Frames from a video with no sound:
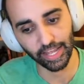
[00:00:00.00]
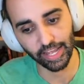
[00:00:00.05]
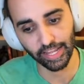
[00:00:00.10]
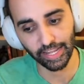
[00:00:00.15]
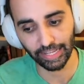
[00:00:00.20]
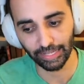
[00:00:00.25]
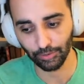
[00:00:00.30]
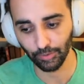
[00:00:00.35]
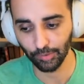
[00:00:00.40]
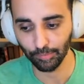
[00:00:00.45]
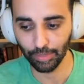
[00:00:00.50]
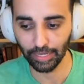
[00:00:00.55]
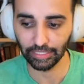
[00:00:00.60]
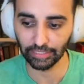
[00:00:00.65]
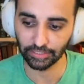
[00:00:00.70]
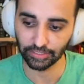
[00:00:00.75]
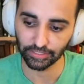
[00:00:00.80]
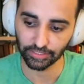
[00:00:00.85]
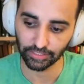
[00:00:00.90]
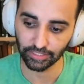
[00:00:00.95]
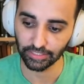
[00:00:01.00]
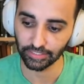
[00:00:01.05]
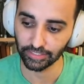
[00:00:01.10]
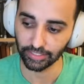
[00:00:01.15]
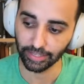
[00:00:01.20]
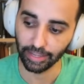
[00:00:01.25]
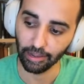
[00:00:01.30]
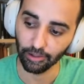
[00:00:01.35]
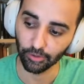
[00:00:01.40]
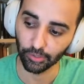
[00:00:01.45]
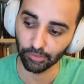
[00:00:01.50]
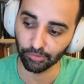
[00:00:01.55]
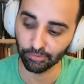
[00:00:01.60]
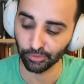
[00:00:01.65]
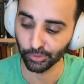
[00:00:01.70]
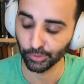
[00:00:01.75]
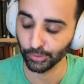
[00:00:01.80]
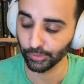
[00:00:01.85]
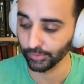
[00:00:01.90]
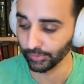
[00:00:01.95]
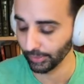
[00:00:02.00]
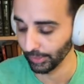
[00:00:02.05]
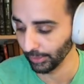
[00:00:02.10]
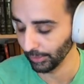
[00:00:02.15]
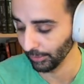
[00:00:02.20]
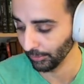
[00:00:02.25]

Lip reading: hey, how do I balance this encounter for